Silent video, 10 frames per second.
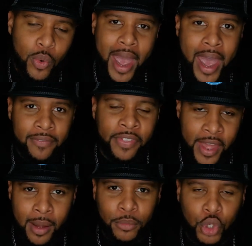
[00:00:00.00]
have
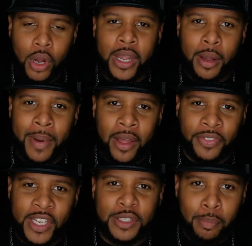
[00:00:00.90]
them talking about
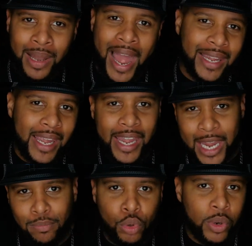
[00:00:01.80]
these black
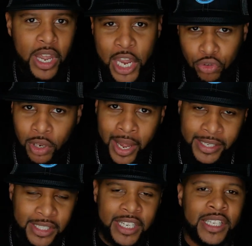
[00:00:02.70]
Hebrew
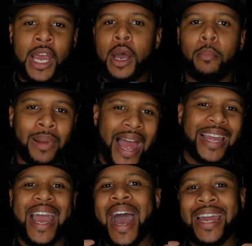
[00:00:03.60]
Israelites, these
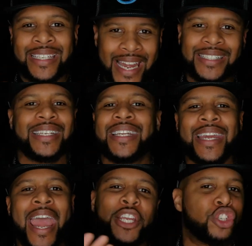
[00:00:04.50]
black identity
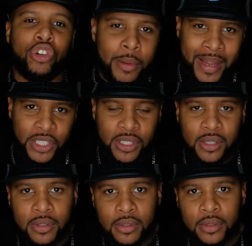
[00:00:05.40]
extremists.
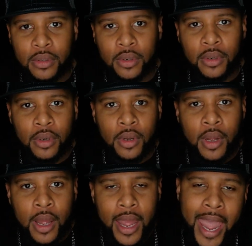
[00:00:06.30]

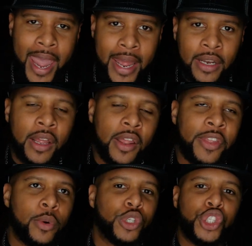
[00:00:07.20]
And
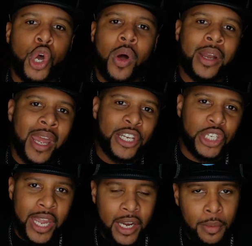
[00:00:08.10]
they were so
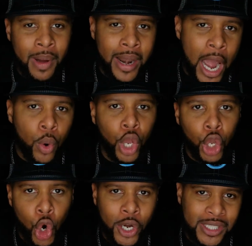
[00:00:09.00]
uneducated about our
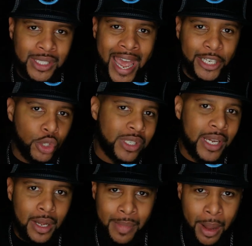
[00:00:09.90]
laws, statutes, and
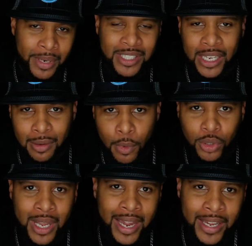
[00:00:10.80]
commandments that the
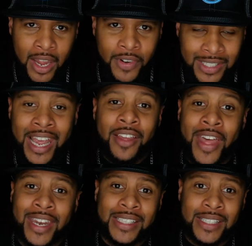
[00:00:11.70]
Most High gave us
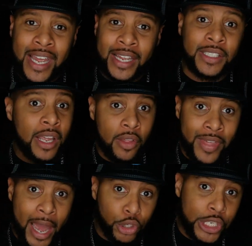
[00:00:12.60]
that it says,
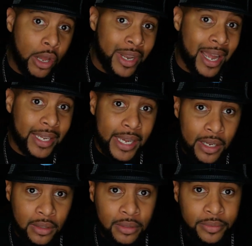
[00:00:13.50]
thou shalt not
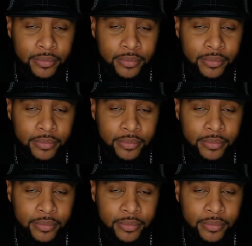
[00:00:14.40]
kill.